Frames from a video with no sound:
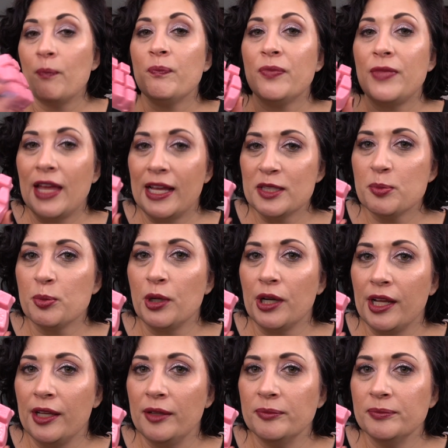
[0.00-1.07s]
That's
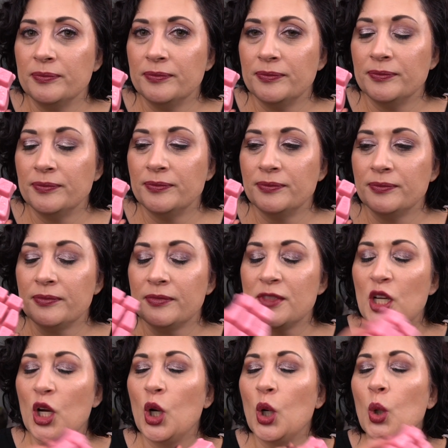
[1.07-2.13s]
pretty.
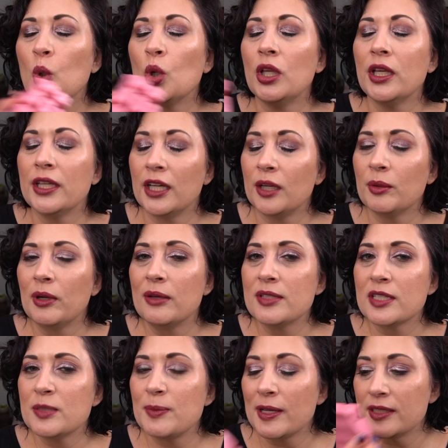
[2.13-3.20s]
Totally not what I was
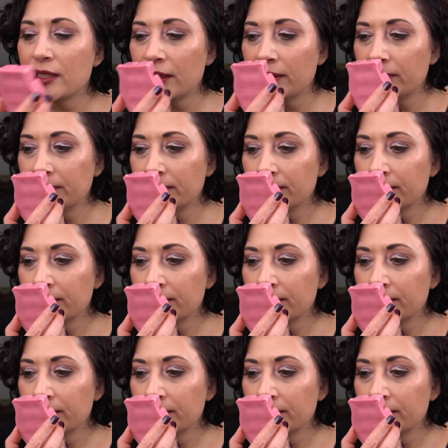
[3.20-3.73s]
expecting.